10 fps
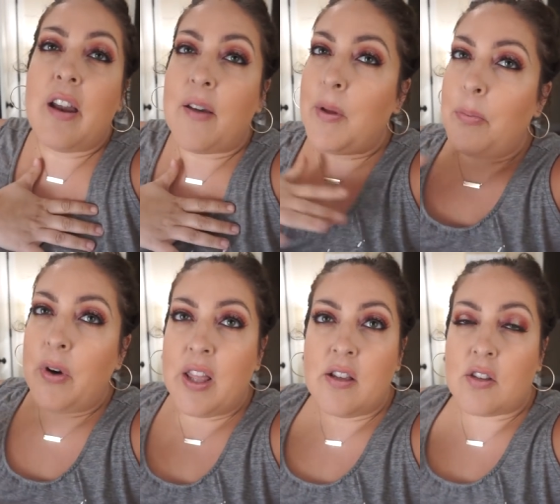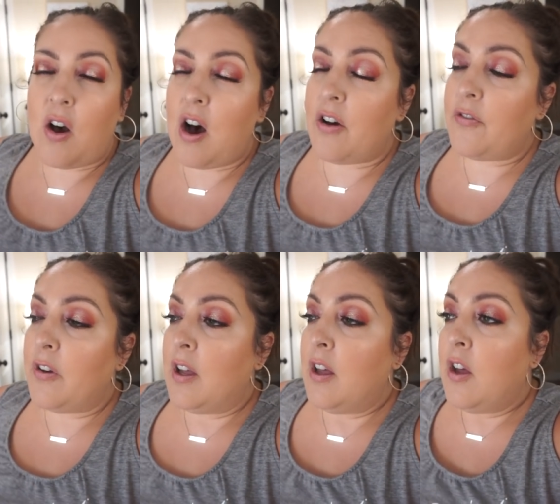I've been putting this off
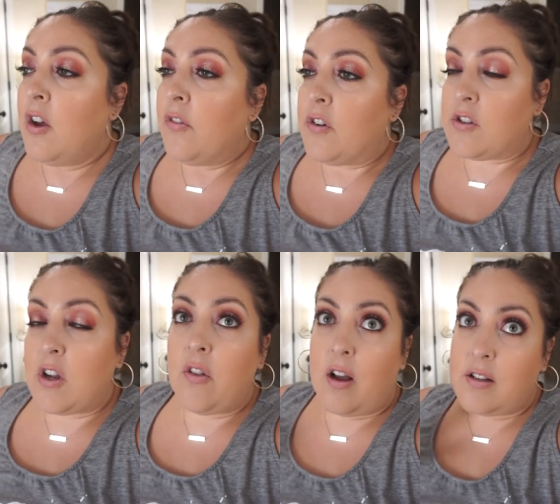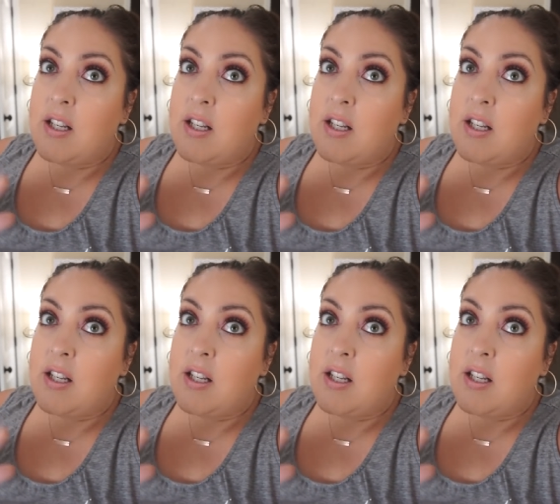for so long.